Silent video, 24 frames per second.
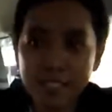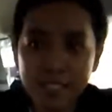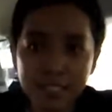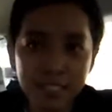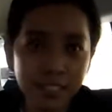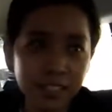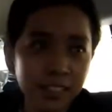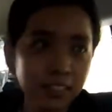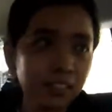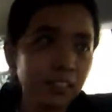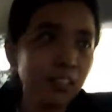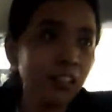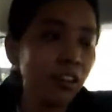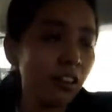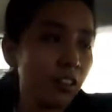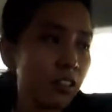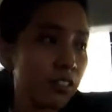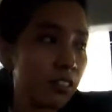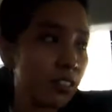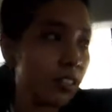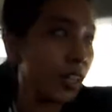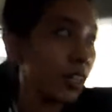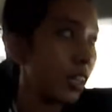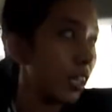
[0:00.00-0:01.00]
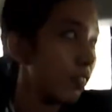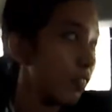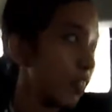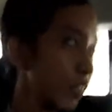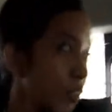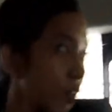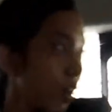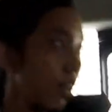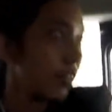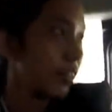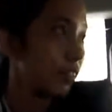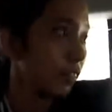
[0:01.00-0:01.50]
sensor technology and the
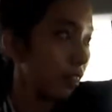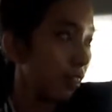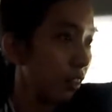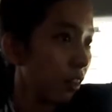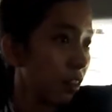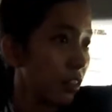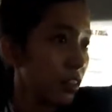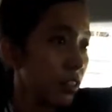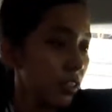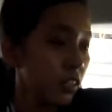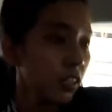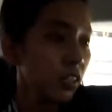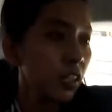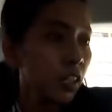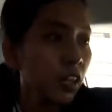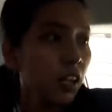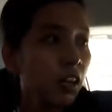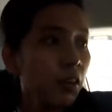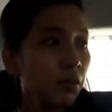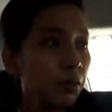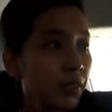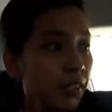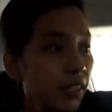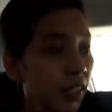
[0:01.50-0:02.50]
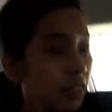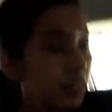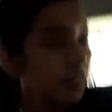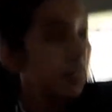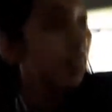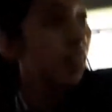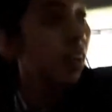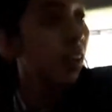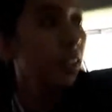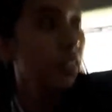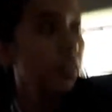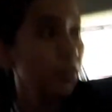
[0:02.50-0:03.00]
V2X technology, we can
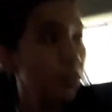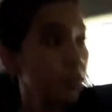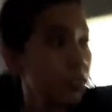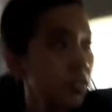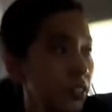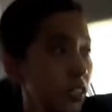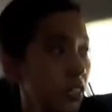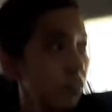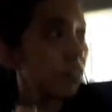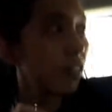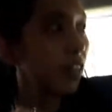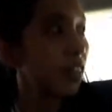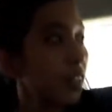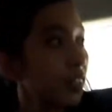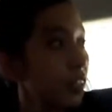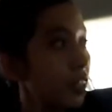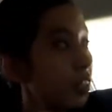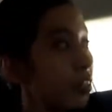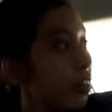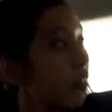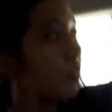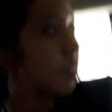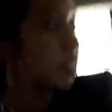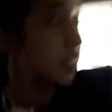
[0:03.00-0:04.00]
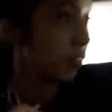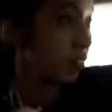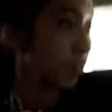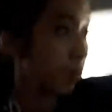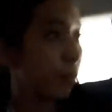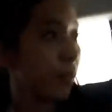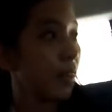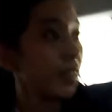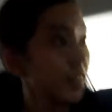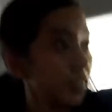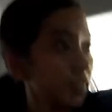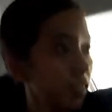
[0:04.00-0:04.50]
tell you the different categories of the
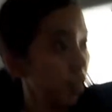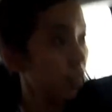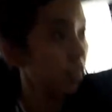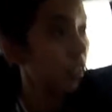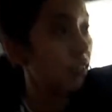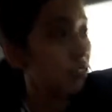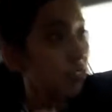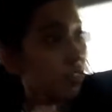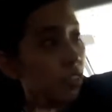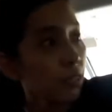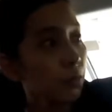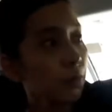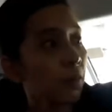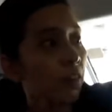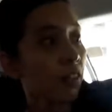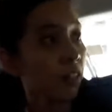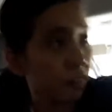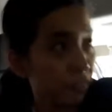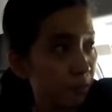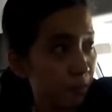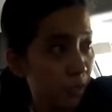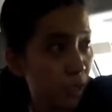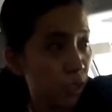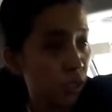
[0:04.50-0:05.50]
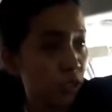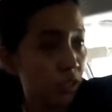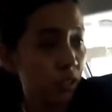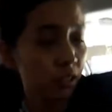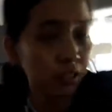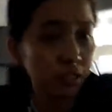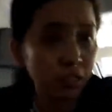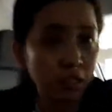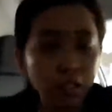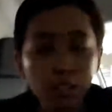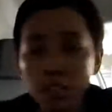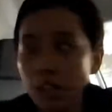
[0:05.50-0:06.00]
parking lot available information.
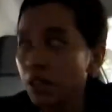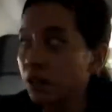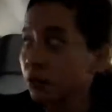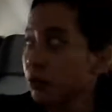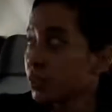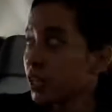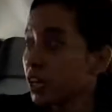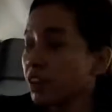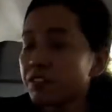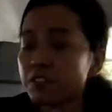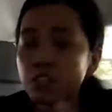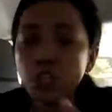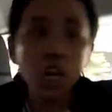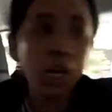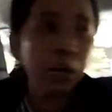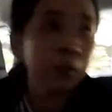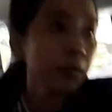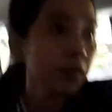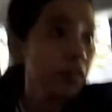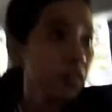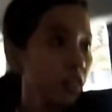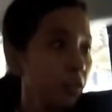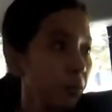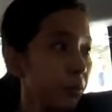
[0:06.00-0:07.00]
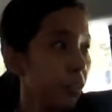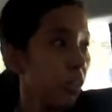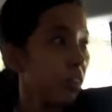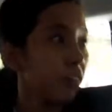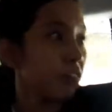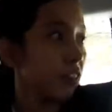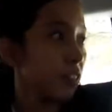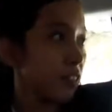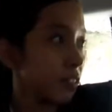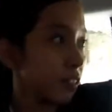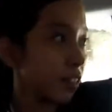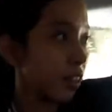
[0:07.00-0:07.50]
We have normal, we have
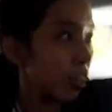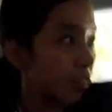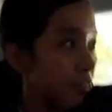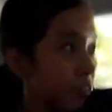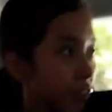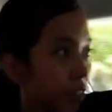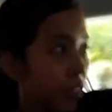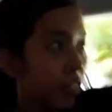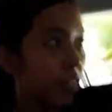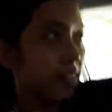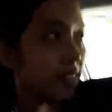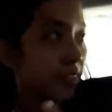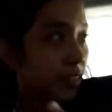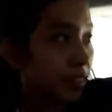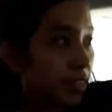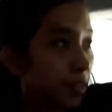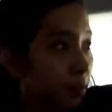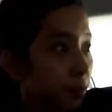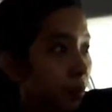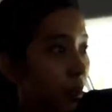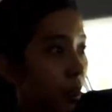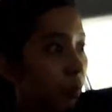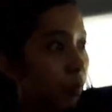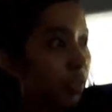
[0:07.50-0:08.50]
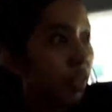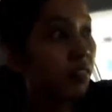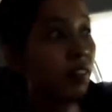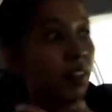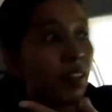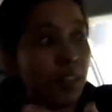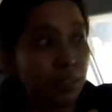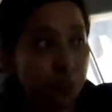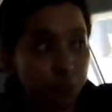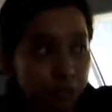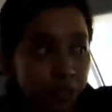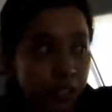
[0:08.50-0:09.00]
reserve, we have accessible, we have
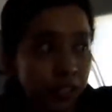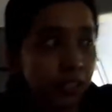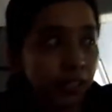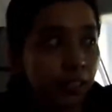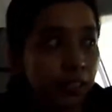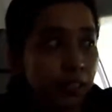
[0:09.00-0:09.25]
electric.